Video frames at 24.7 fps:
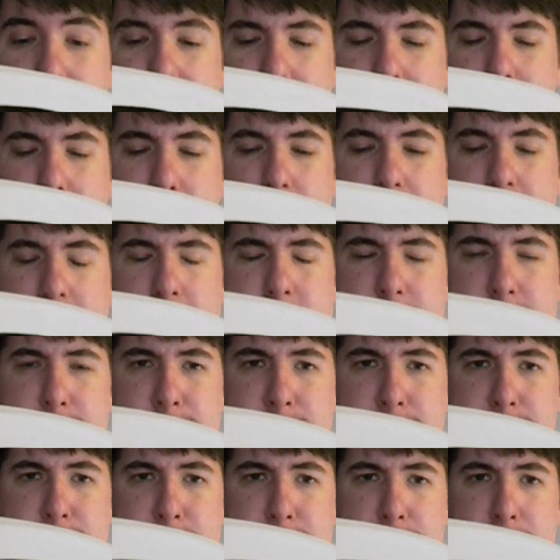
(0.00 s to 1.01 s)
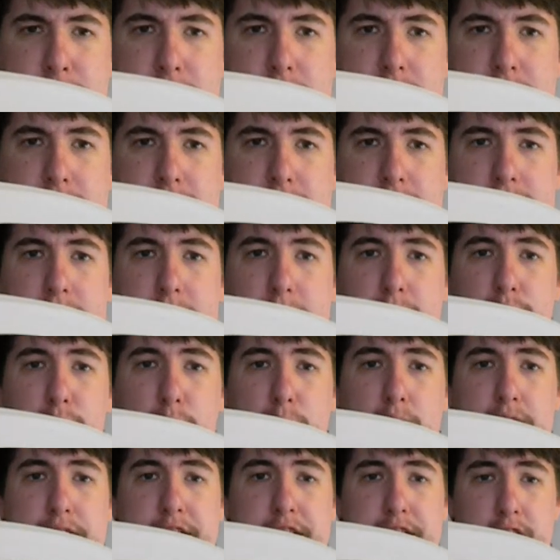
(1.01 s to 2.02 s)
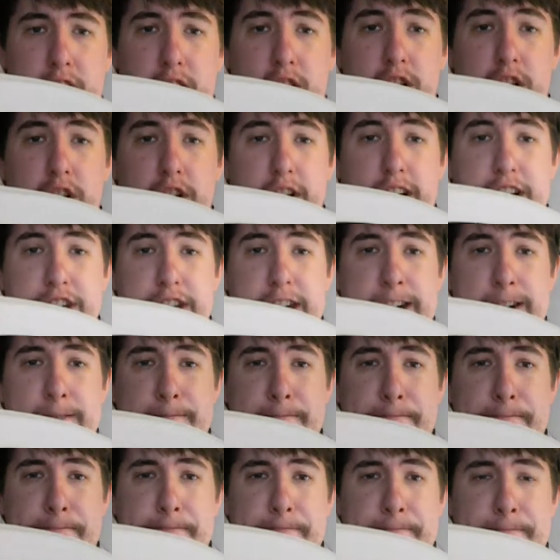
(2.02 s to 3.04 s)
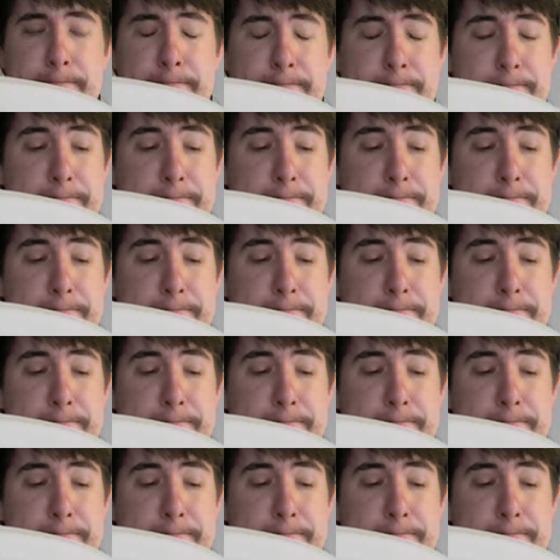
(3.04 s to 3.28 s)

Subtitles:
irritates Bella. It's that he was watching her during gym.